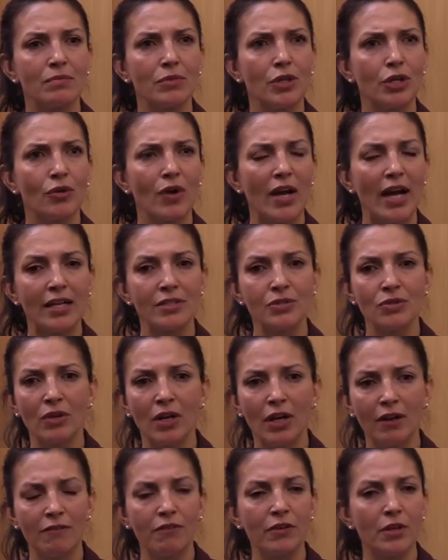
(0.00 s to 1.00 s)
you know, I had to
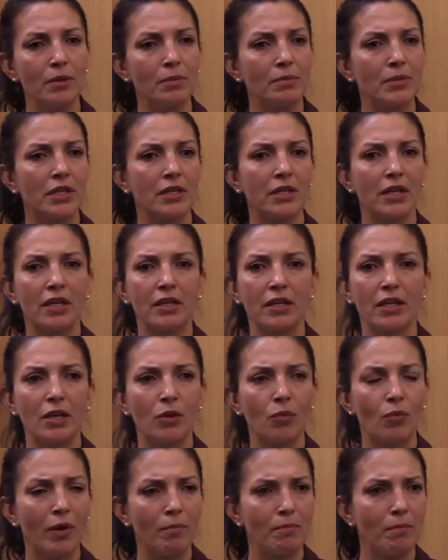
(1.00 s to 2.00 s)
help him, and he
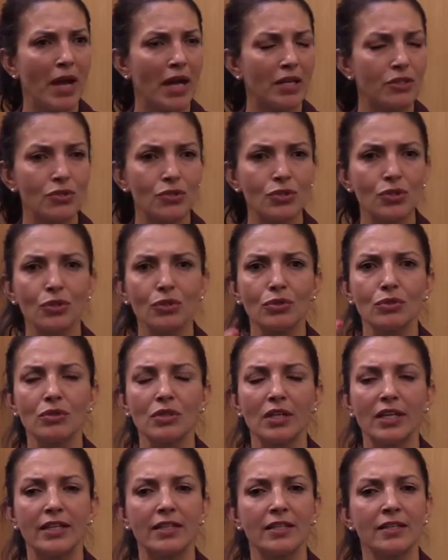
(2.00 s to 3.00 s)
went back to school,
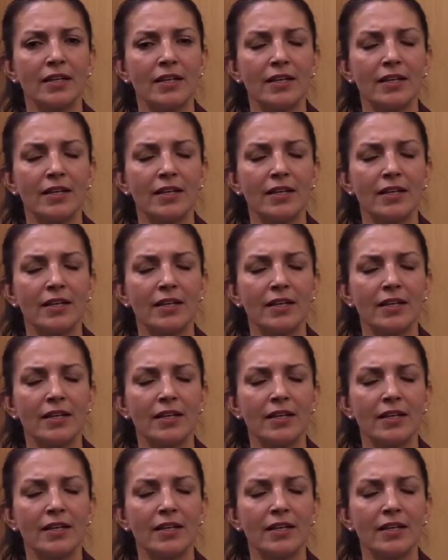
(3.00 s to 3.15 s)
and,